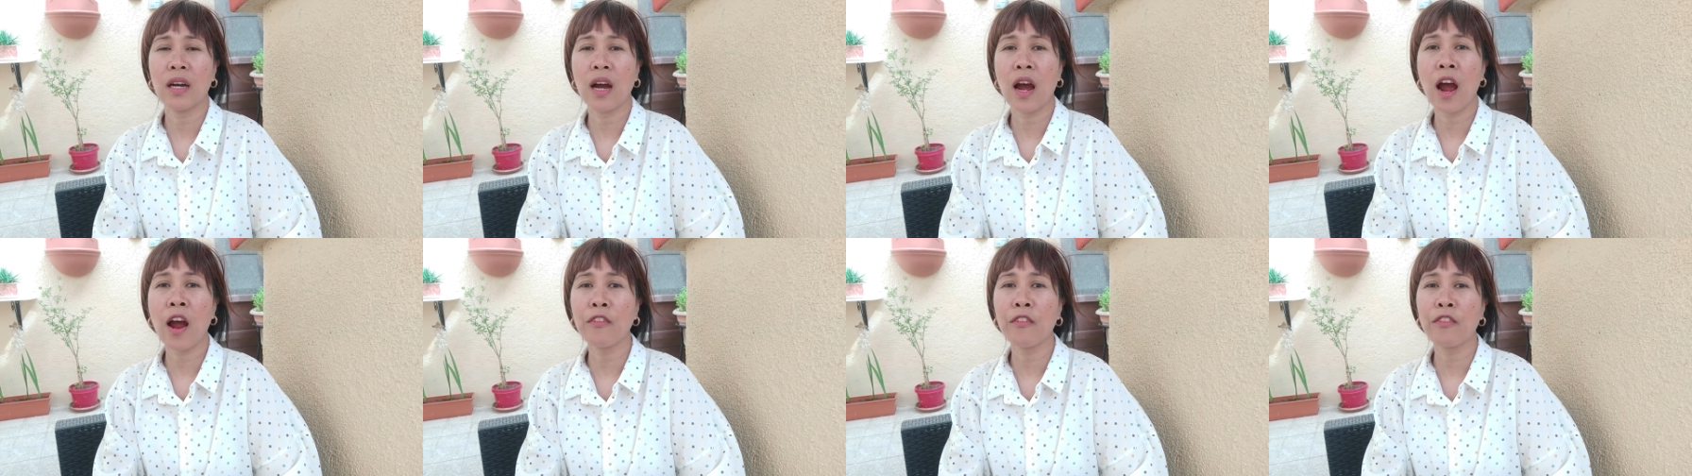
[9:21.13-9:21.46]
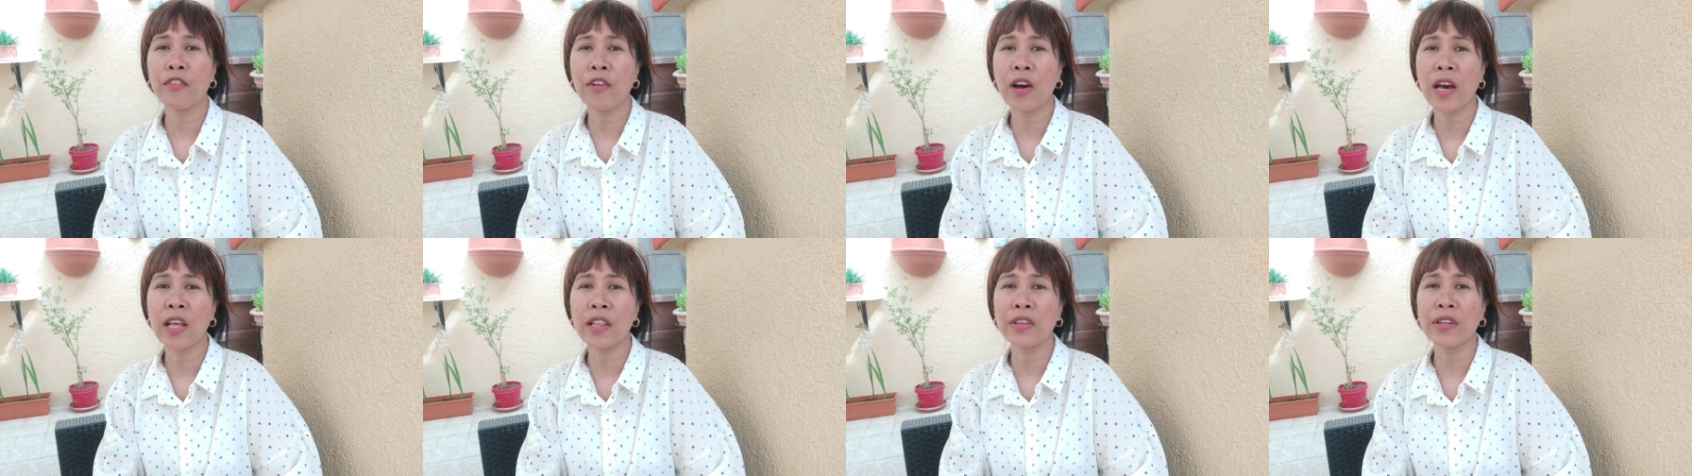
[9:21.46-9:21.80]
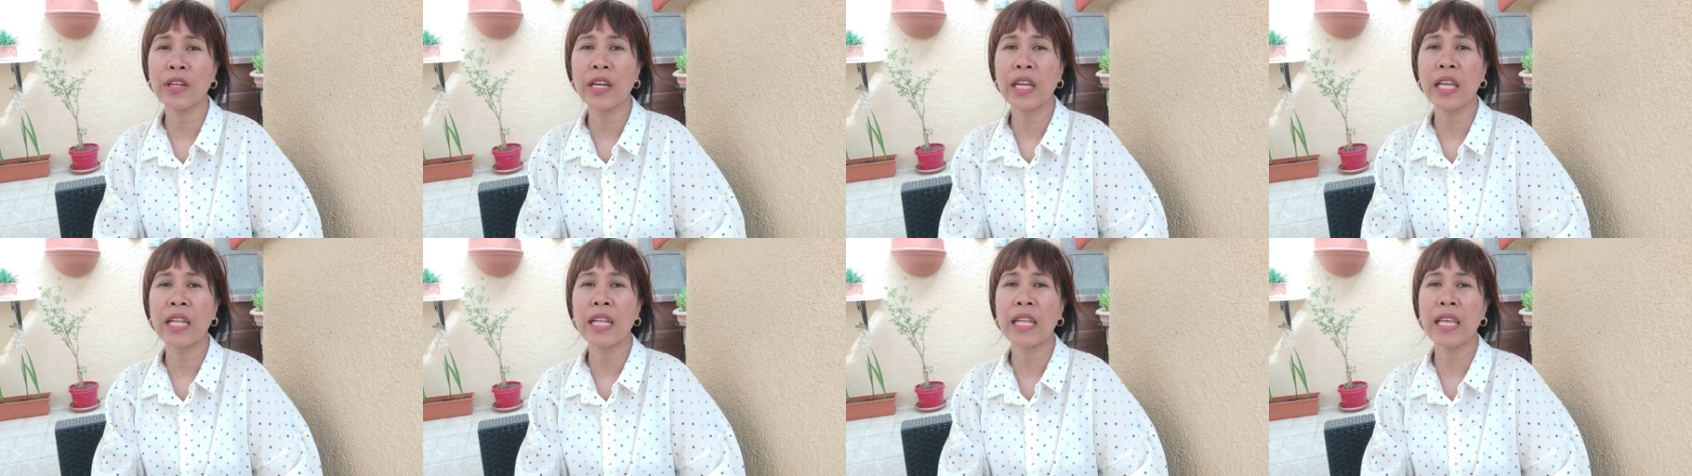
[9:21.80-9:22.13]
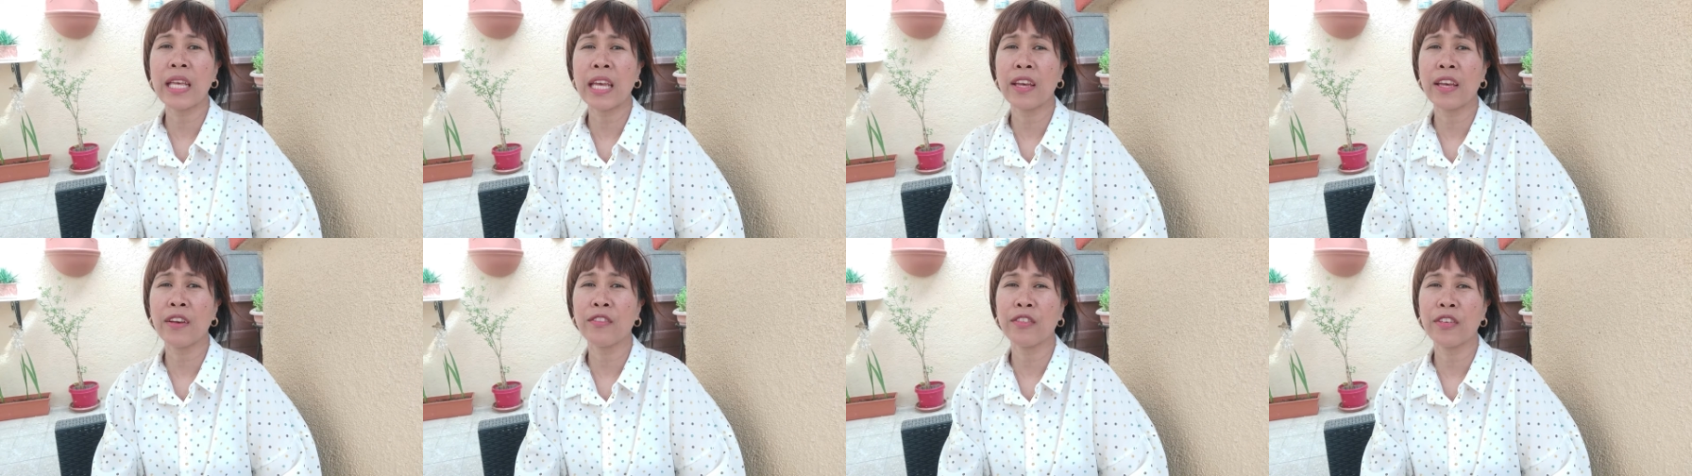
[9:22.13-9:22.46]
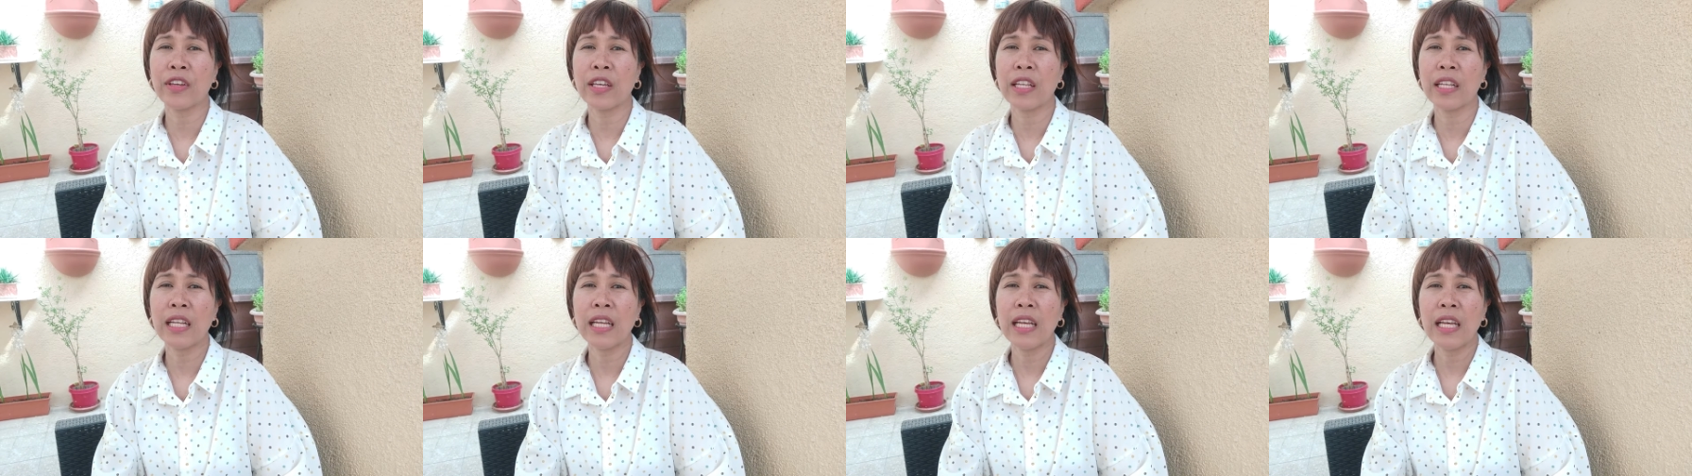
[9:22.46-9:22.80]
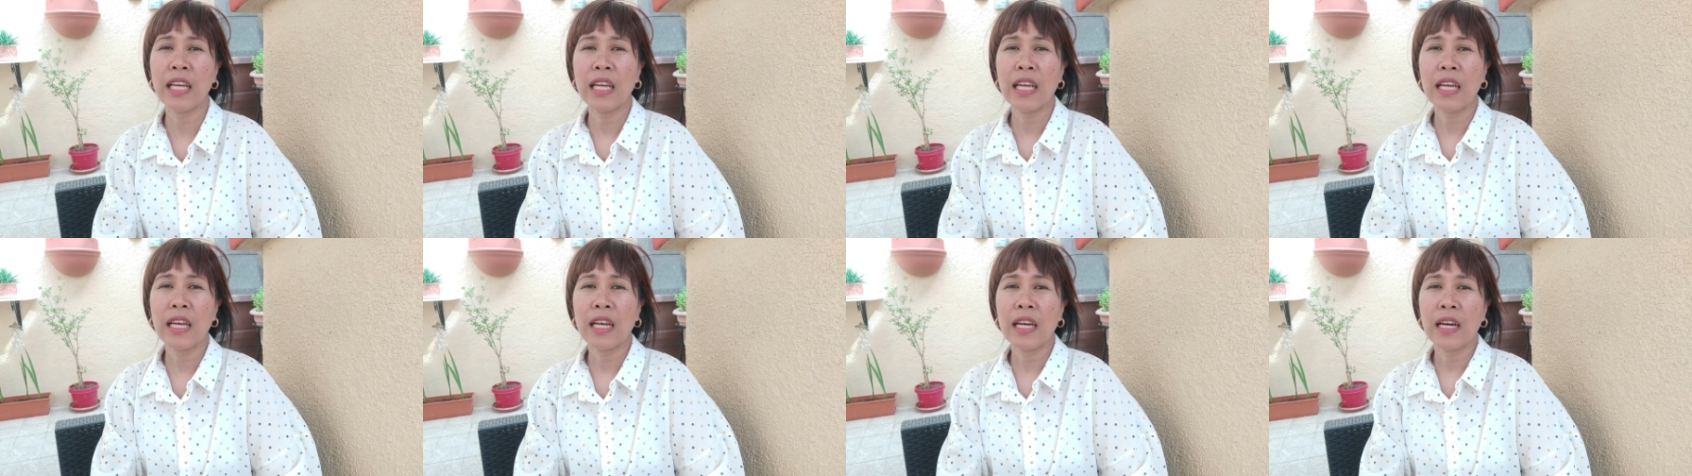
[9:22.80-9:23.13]
Our Father in heaven
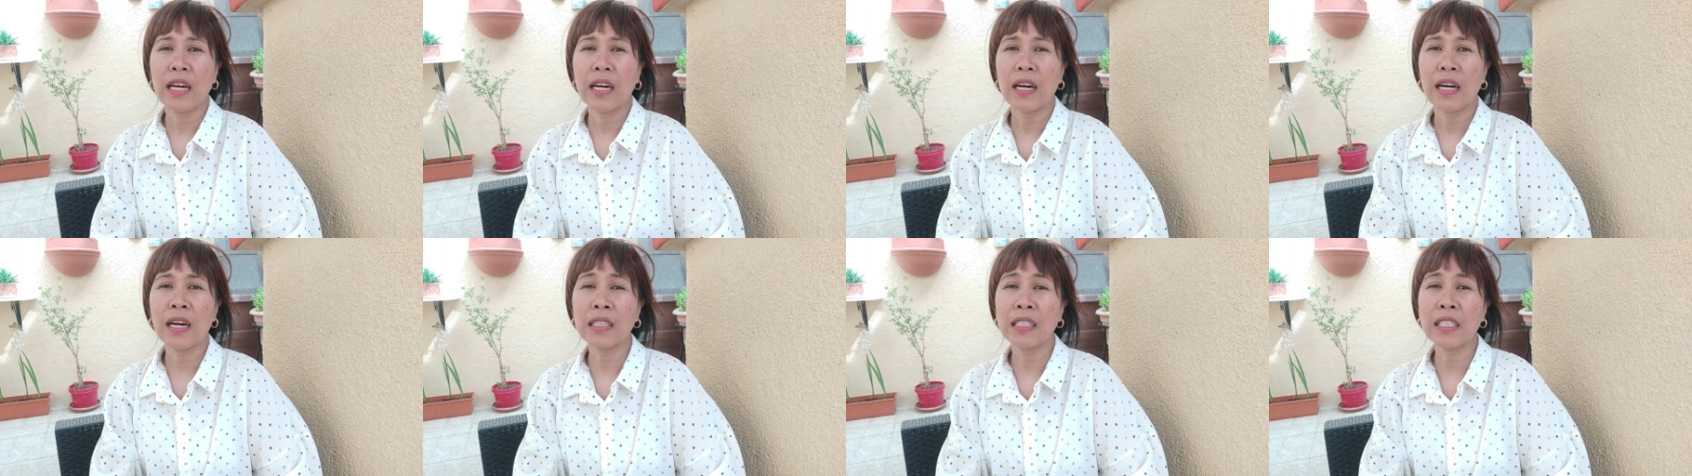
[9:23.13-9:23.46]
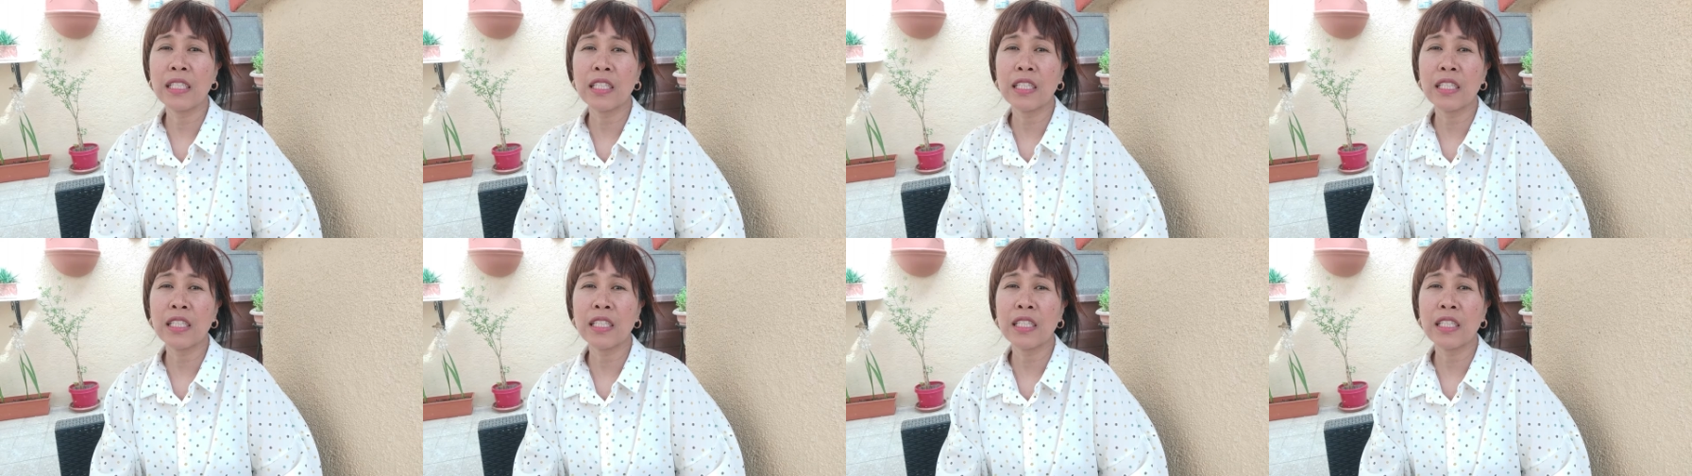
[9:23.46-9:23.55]
uh,